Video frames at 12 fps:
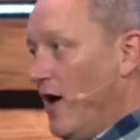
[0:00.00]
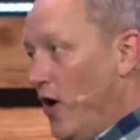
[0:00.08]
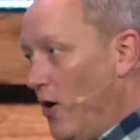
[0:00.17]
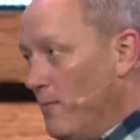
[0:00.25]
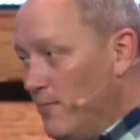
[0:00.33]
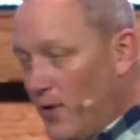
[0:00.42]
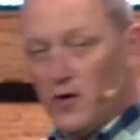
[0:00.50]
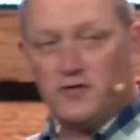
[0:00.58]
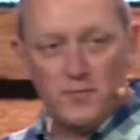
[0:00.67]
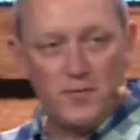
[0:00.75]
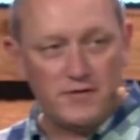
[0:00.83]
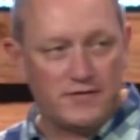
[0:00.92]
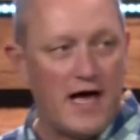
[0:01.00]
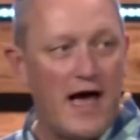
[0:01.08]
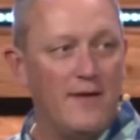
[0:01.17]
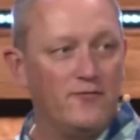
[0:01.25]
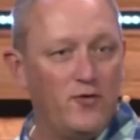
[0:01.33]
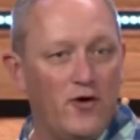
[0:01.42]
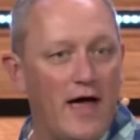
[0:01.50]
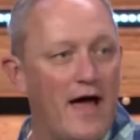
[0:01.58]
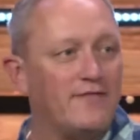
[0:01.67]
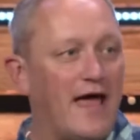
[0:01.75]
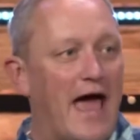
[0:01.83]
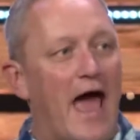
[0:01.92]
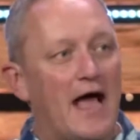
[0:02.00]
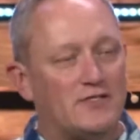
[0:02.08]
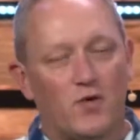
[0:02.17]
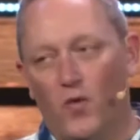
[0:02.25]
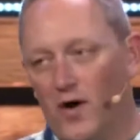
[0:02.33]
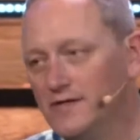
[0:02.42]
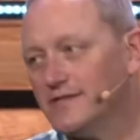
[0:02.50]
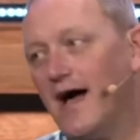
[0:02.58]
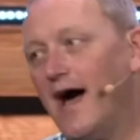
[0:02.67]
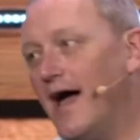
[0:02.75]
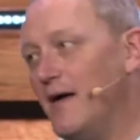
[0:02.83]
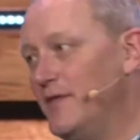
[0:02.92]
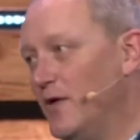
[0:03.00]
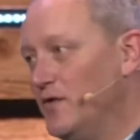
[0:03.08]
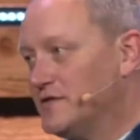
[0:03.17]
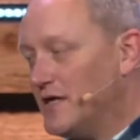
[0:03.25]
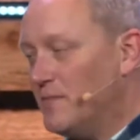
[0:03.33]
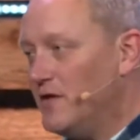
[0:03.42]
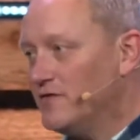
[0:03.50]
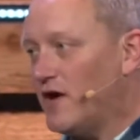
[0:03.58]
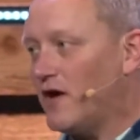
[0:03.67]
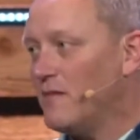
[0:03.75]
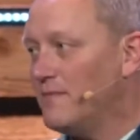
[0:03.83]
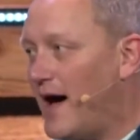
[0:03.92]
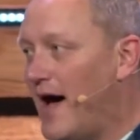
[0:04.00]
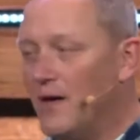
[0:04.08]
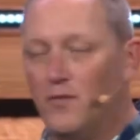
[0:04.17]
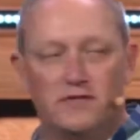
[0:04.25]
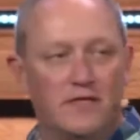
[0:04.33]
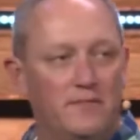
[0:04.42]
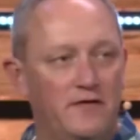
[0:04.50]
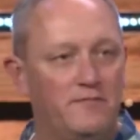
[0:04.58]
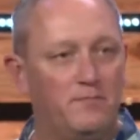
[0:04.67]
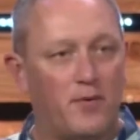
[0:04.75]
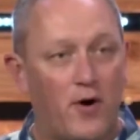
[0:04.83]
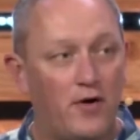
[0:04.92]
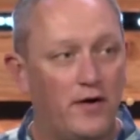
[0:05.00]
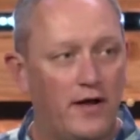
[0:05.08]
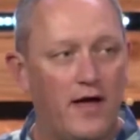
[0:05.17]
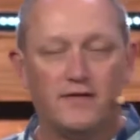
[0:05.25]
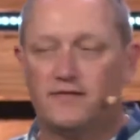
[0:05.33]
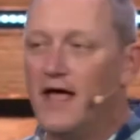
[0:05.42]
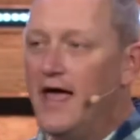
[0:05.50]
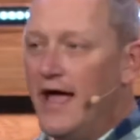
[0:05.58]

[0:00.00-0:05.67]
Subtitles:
multiple times. We don't have to ask one time, that when something's on our mind, when something's burdening us,